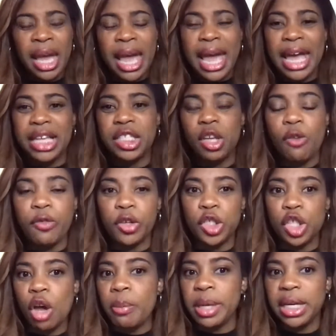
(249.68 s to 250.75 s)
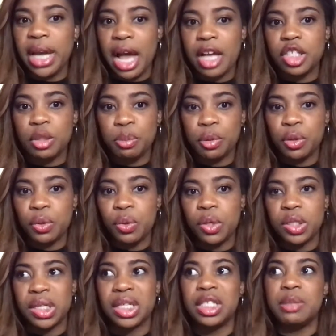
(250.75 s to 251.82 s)
And so for so many
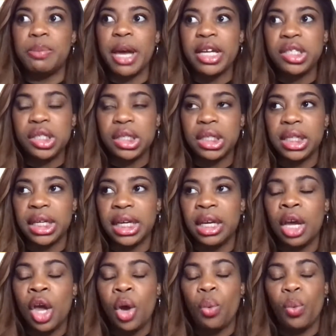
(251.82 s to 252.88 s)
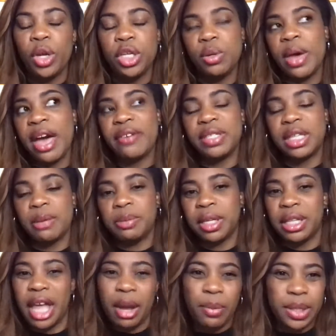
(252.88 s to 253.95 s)
entrepreneurs, especially when you have something
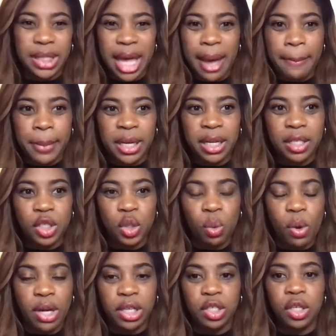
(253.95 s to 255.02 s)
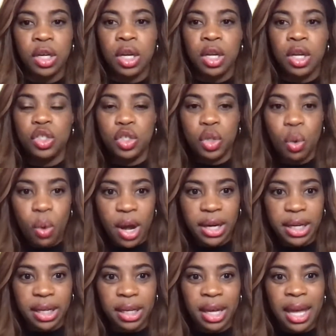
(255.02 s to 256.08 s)
like what's happened in
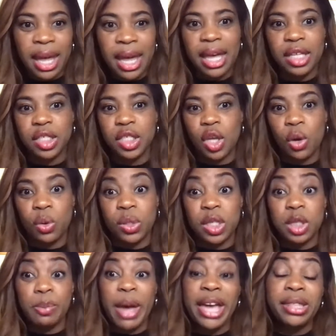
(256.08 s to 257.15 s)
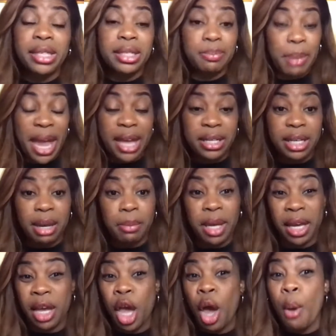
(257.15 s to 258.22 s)
2020. And so despite the
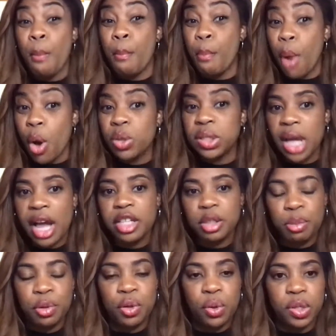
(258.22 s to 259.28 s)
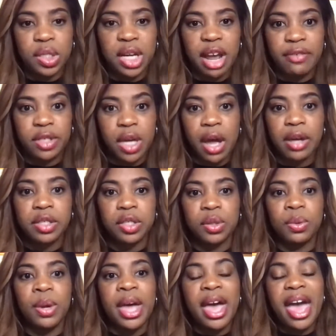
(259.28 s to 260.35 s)
pandemic, most entrepreneurs that I've talked
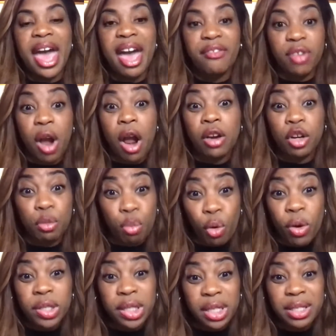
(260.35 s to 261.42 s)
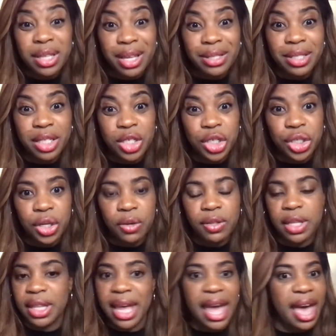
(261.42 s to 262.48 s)
to have garnered more success this year
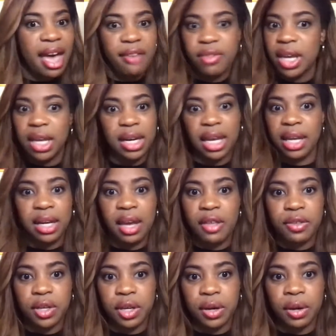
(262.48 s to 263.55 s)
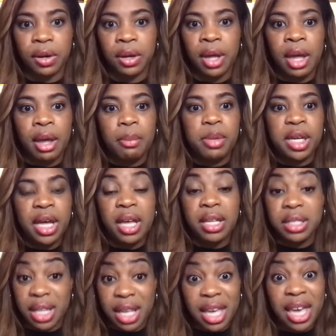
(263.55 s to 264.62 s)
than they have in any other year, because
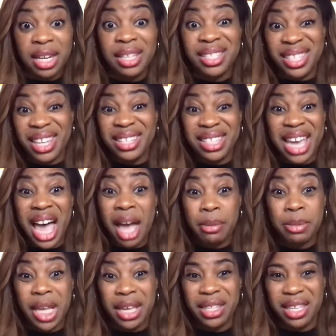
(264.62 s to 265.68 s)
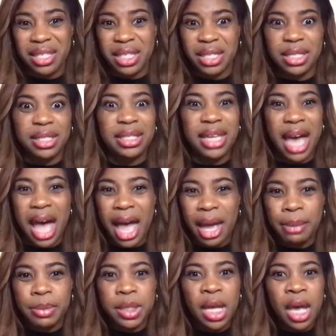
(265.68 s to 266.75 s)
it is in times like this. It's in
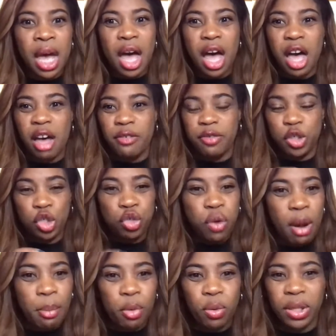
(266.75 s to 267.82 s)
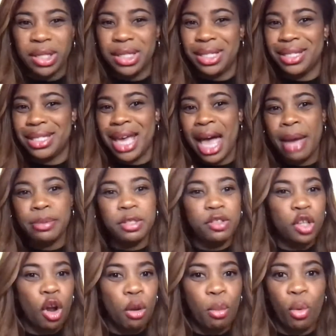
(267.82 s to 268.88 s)
times of trouble. It's in times of
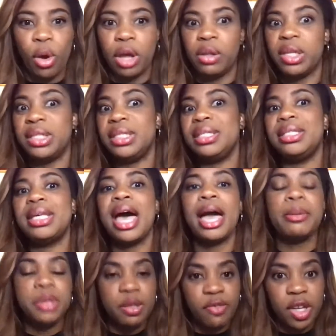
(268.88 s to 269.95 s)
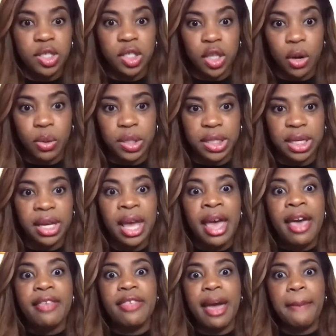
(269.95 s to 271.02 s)
turmoil. It's in times of uncertainty
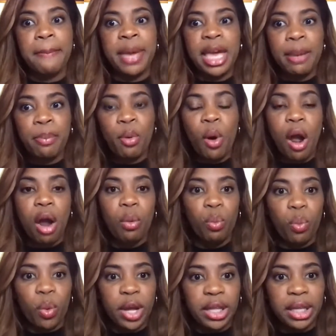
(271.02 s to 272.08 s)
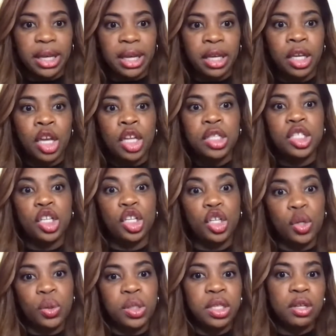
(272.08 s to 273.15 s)
that people are willing to
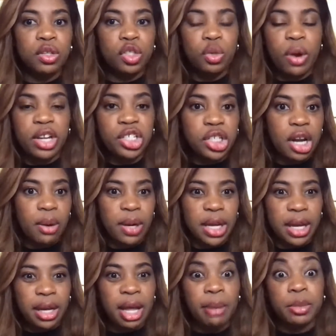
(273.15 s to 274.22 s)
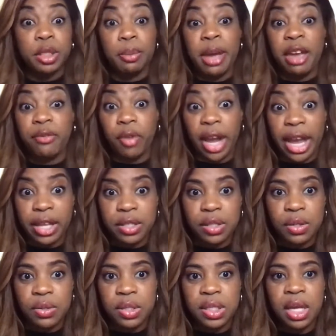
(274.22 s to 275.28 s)
use their discretionary income to pay for
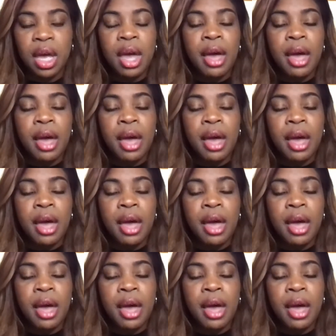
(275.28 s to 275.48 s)
answers.